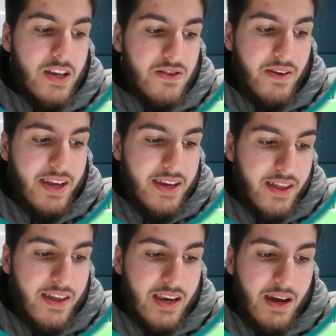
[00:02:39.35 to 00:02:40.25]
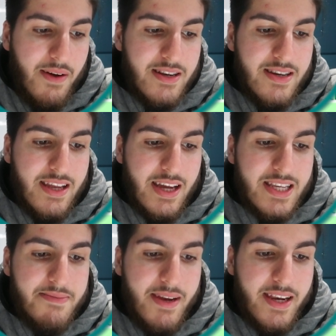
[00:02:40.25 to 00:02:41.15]
So here they're now actually
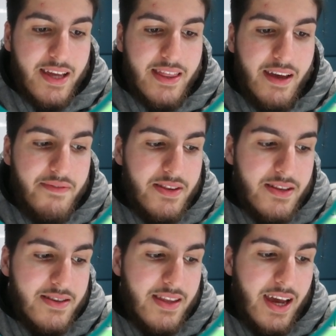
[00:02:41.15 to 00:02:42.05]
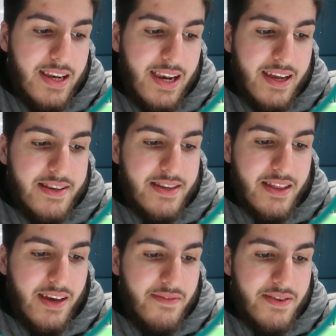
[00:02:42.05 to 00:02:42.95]
explaining the evidence, they're analyzing
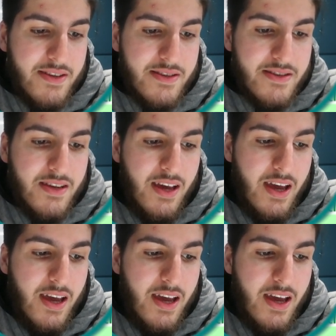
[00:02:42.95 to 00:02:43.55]
the evidence.